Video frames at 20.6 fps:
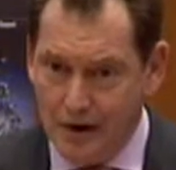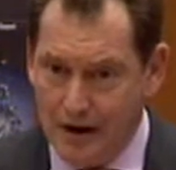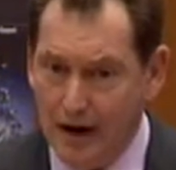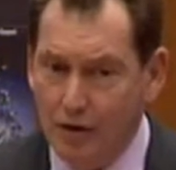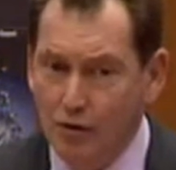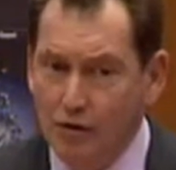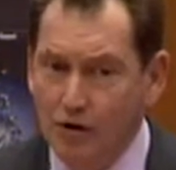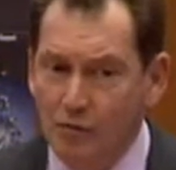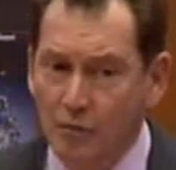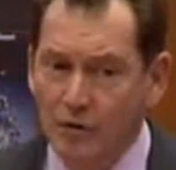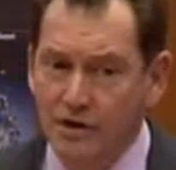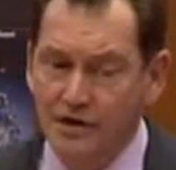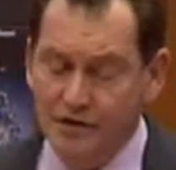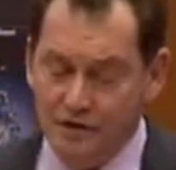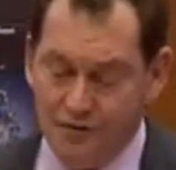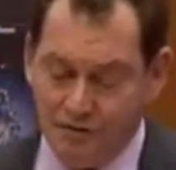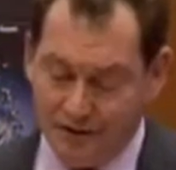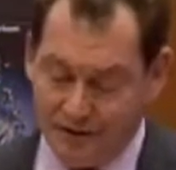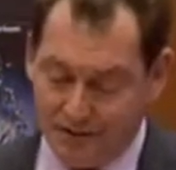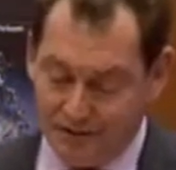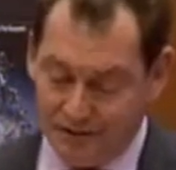How can we
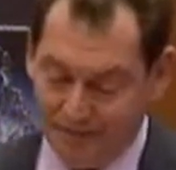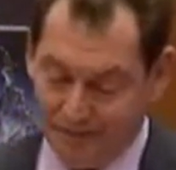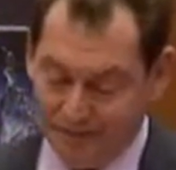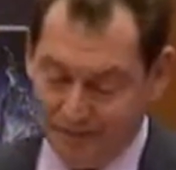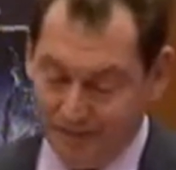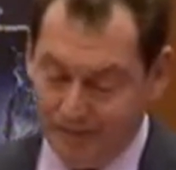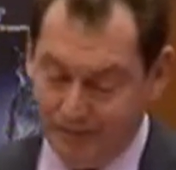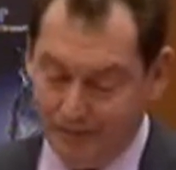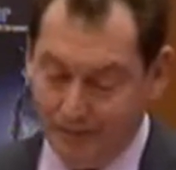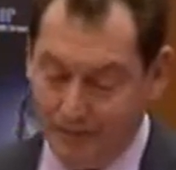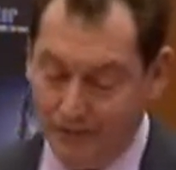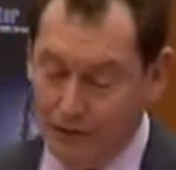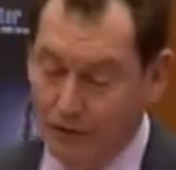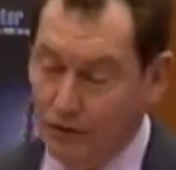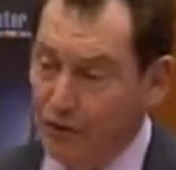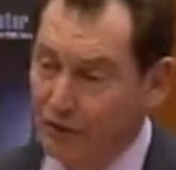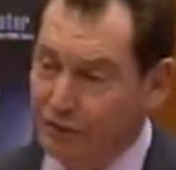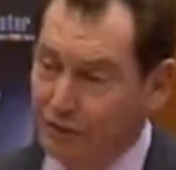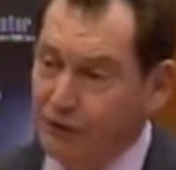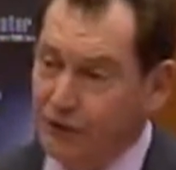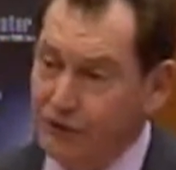do it?
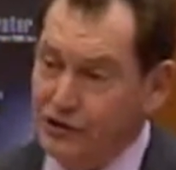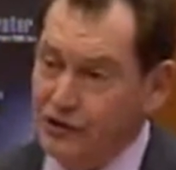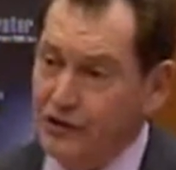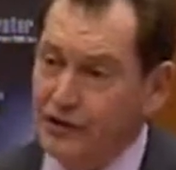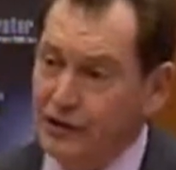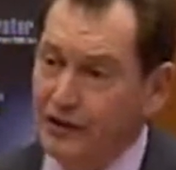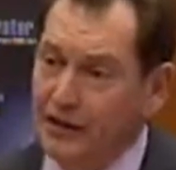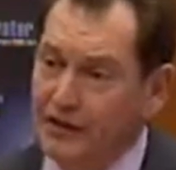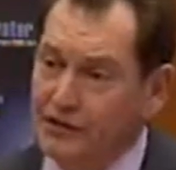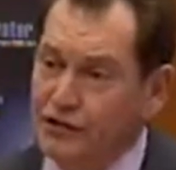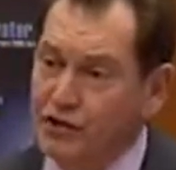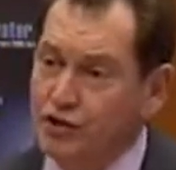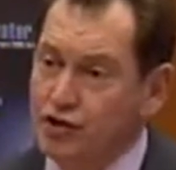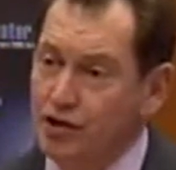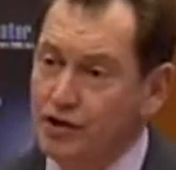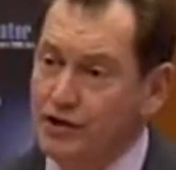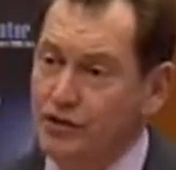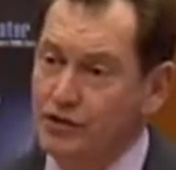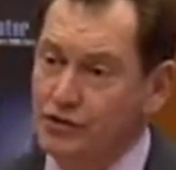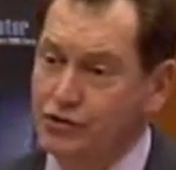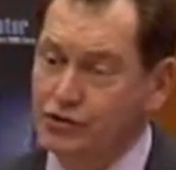Well, firstly, let's
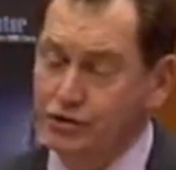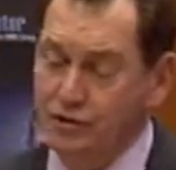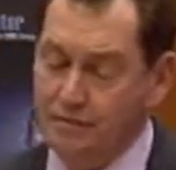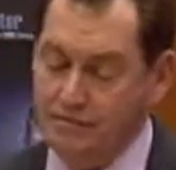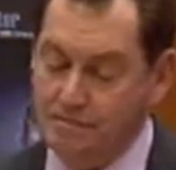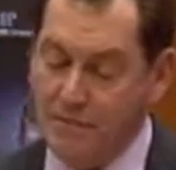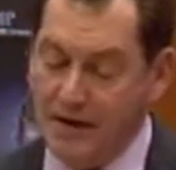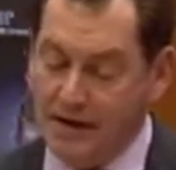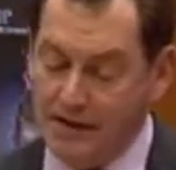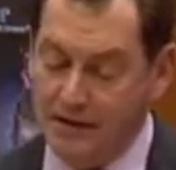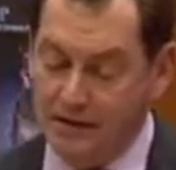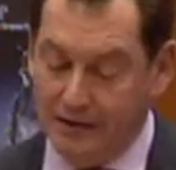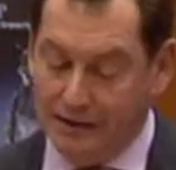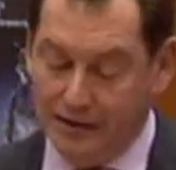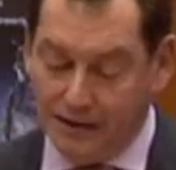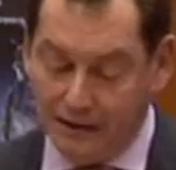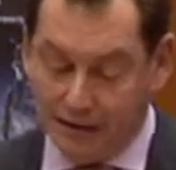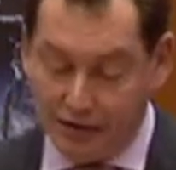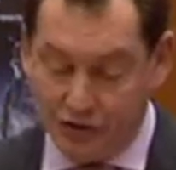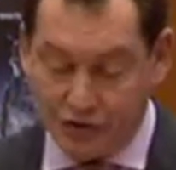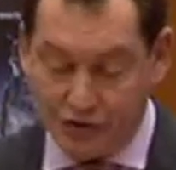change the
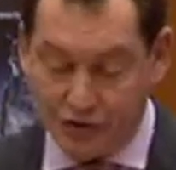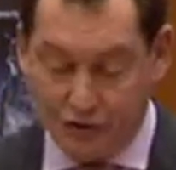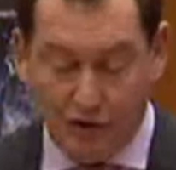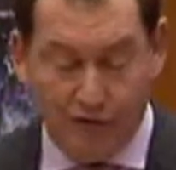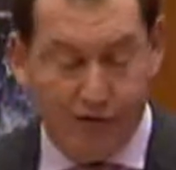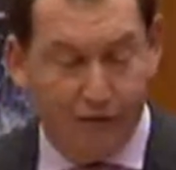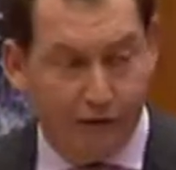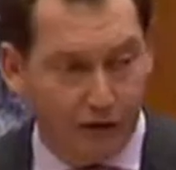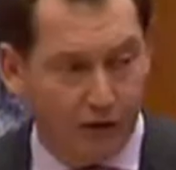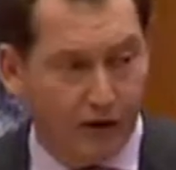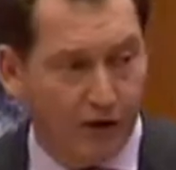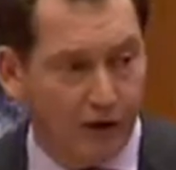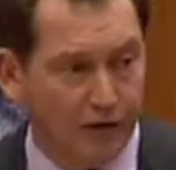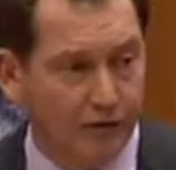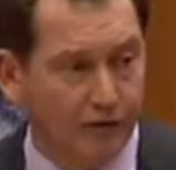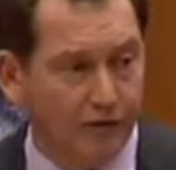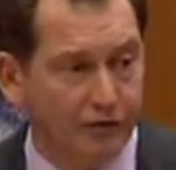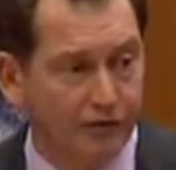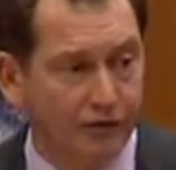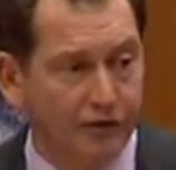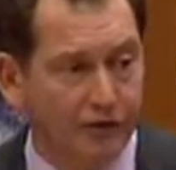mandates of the
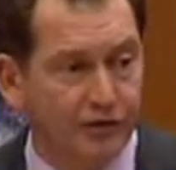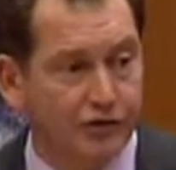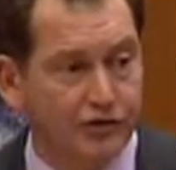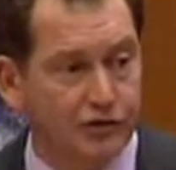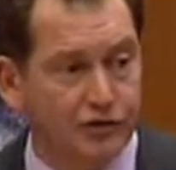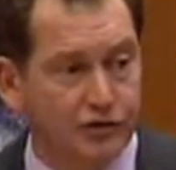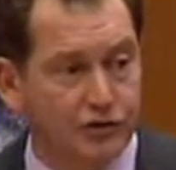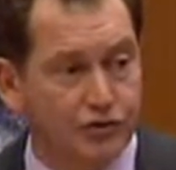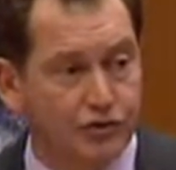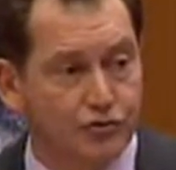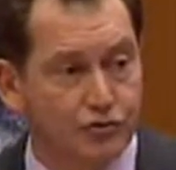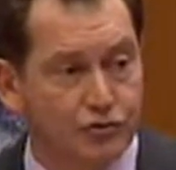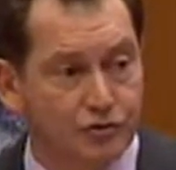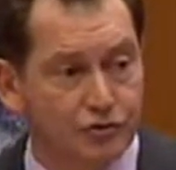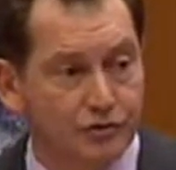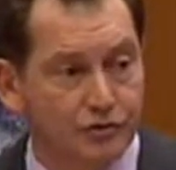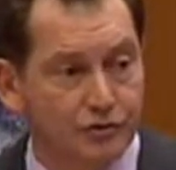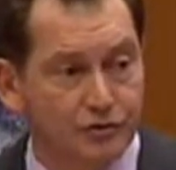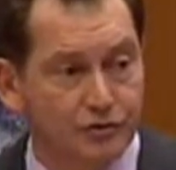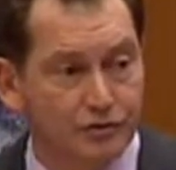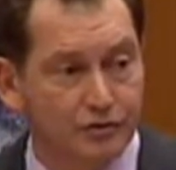current
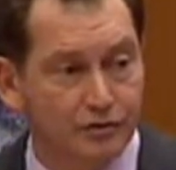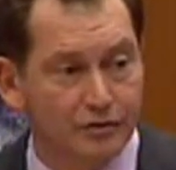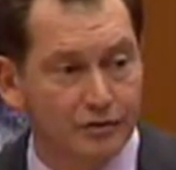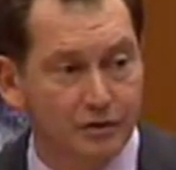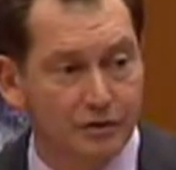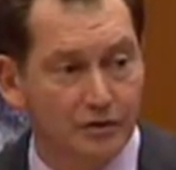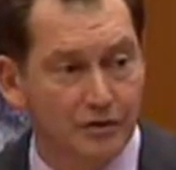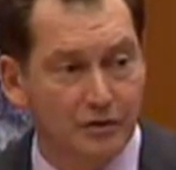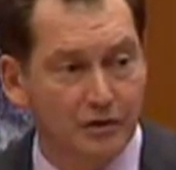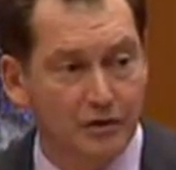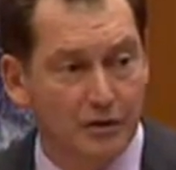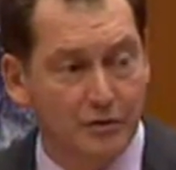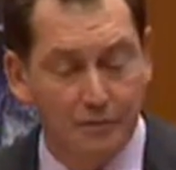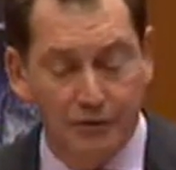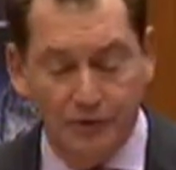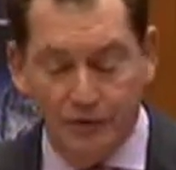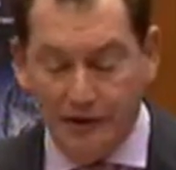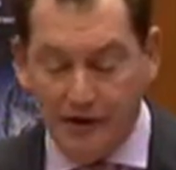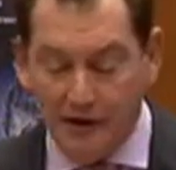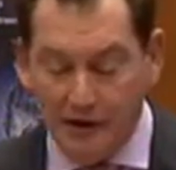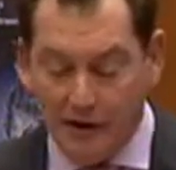institutions,
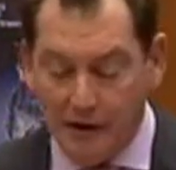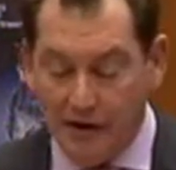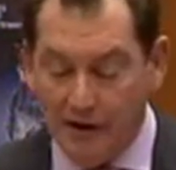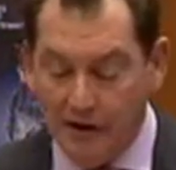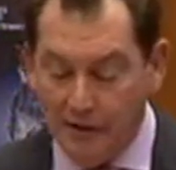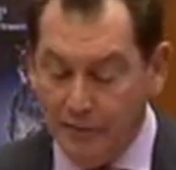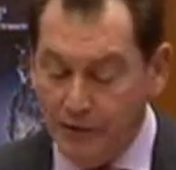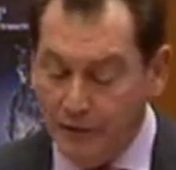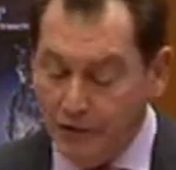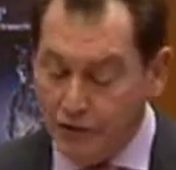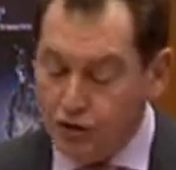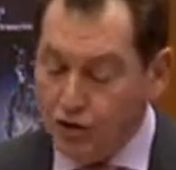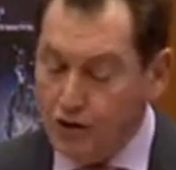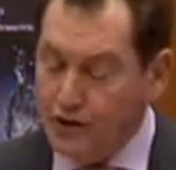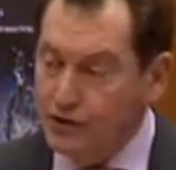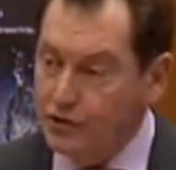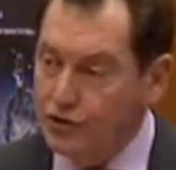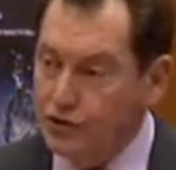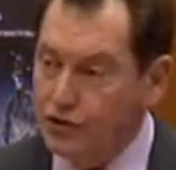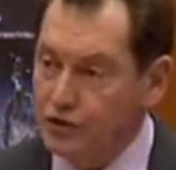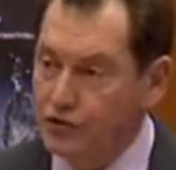putting climate
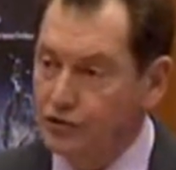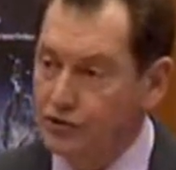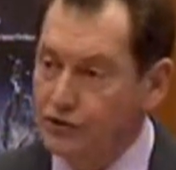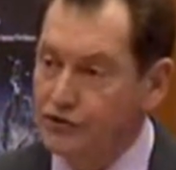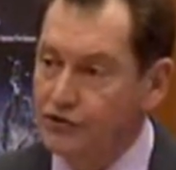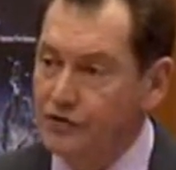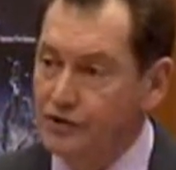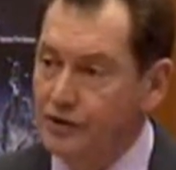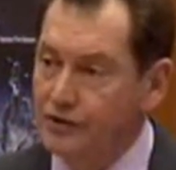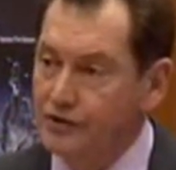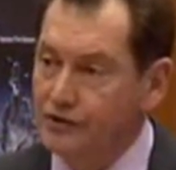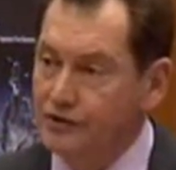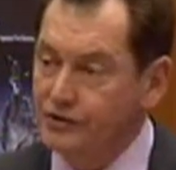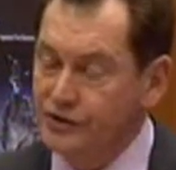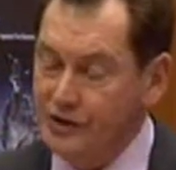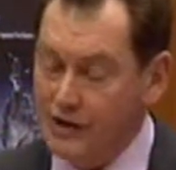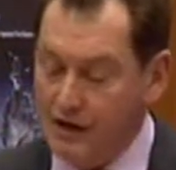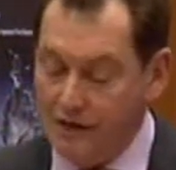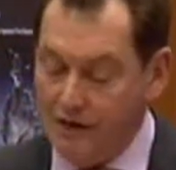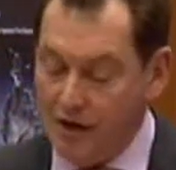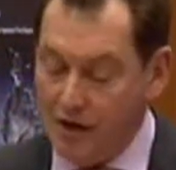change concerns
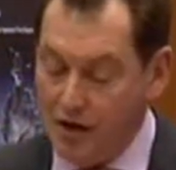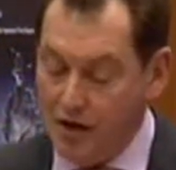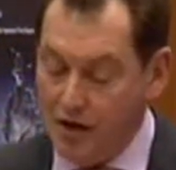at the